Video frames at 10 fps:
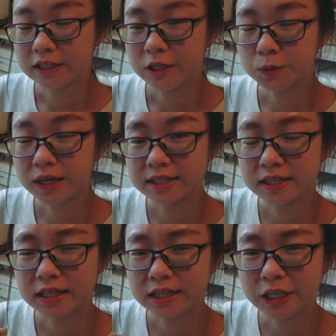This one is
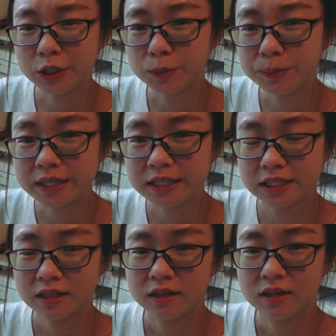a little bit
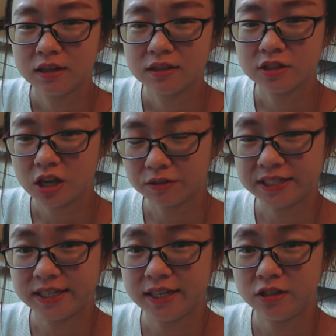
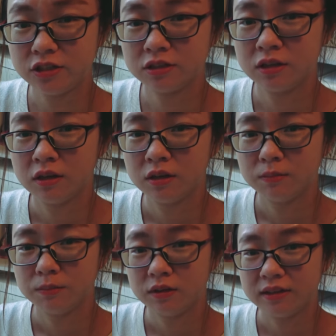saltish,
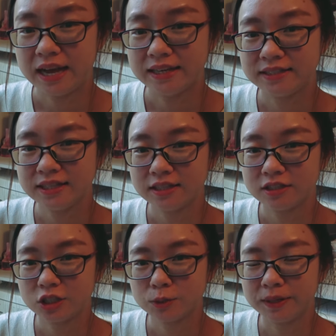but I think
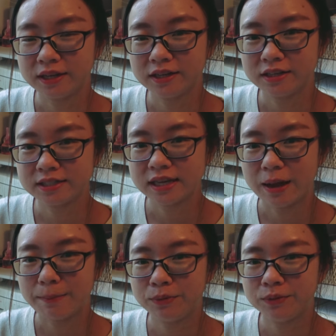it's just because
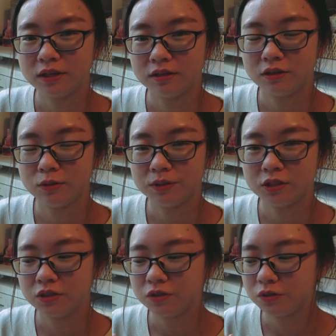I put a little
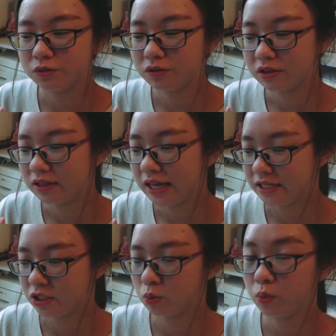bit too
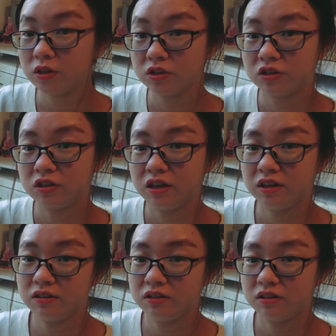less water
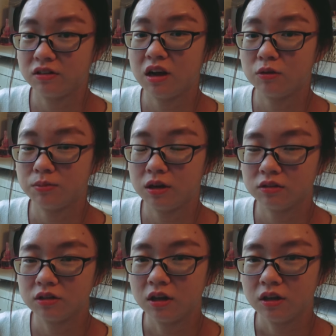in the hot
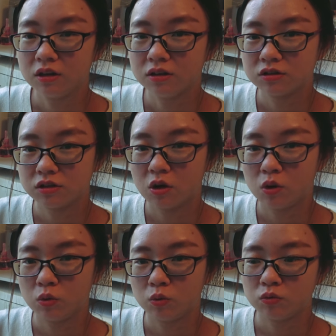pot.
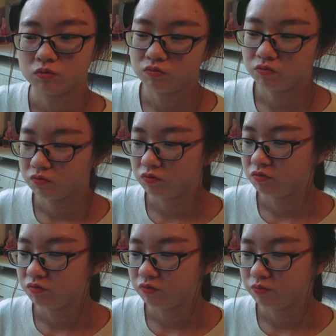So
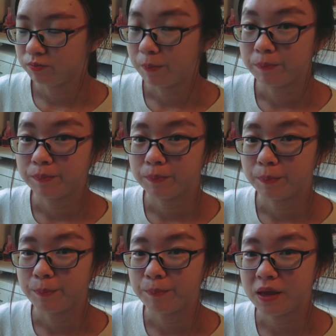um,
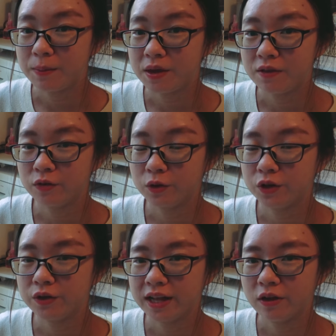maybe if you
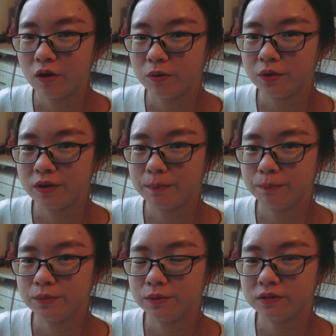cook at home, you can
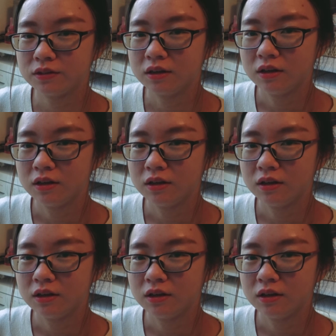put